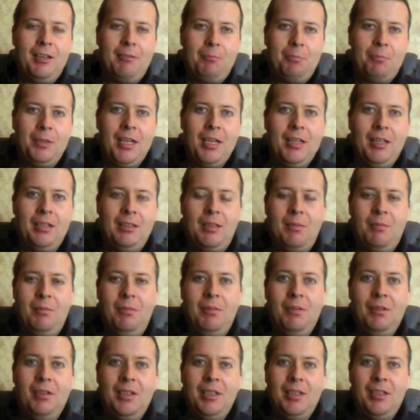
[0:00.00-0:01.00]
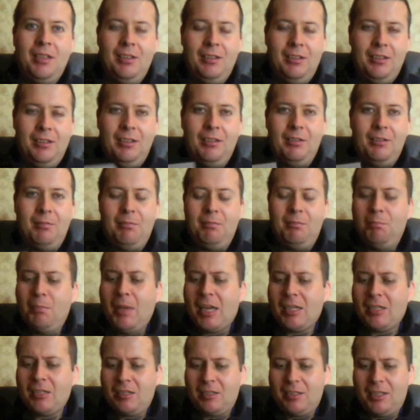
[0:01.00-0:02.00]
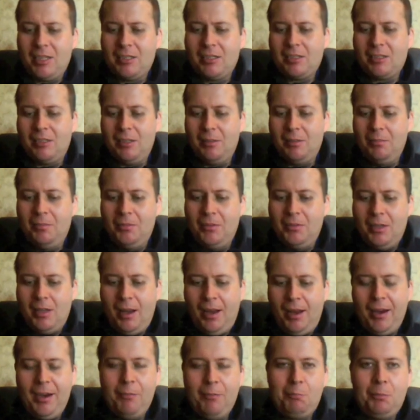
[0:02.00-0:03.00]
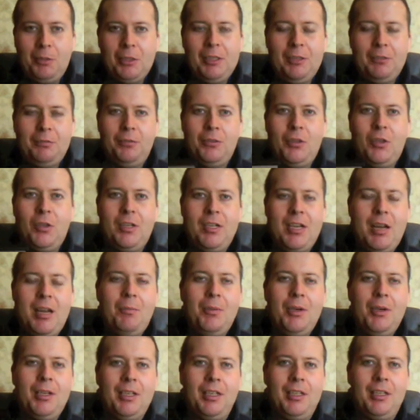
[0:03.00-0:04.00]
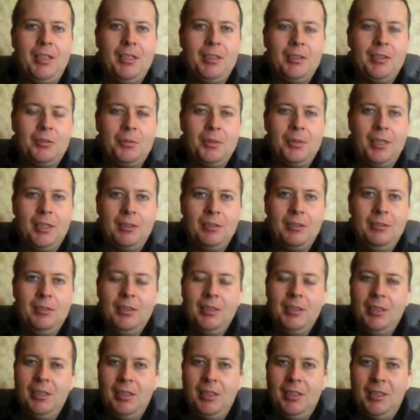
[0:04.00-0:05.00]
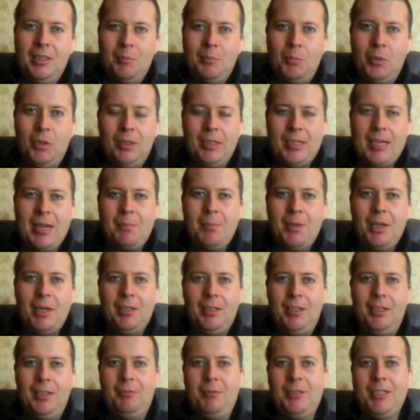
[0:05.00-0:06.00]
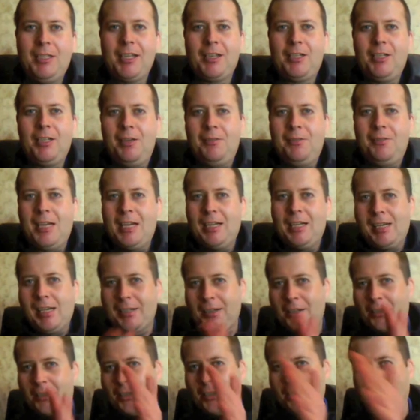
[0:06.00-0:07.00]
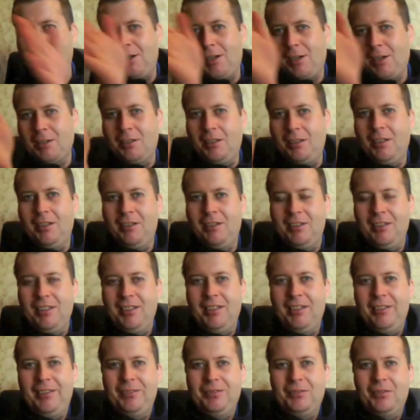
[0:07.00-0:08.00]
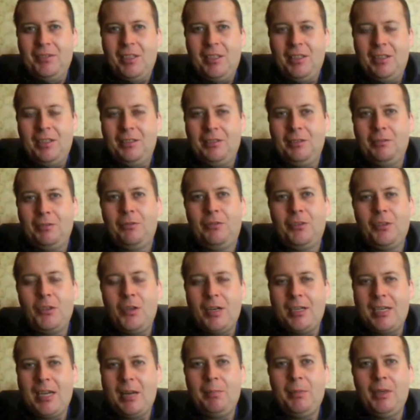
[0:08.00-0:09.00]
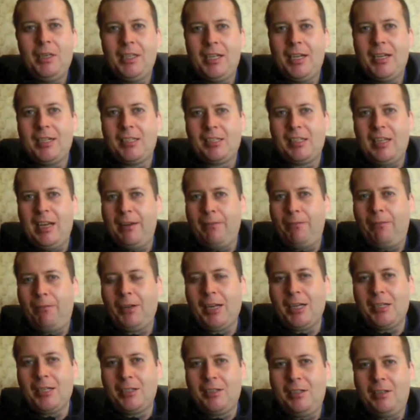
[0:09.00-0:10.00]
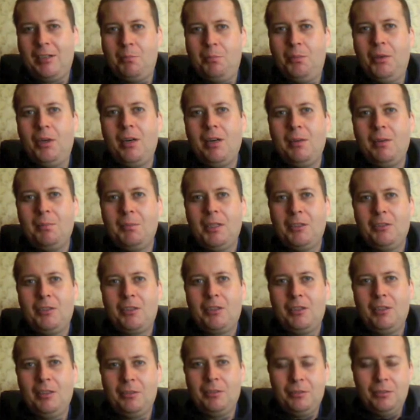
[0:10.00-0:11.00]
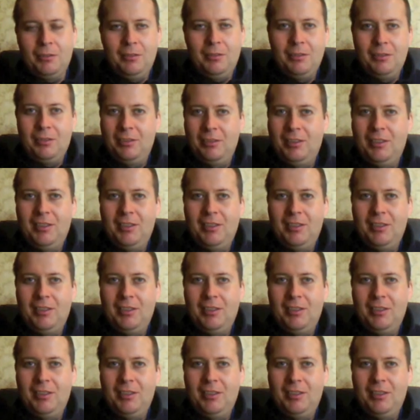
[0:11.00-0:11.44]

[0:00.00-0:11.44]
it, and I've played it on the Master System. I have played it through an emulator as well, but the emulator, when you're going around like a corner through an emulator, it's like flashing at bottom and stuff.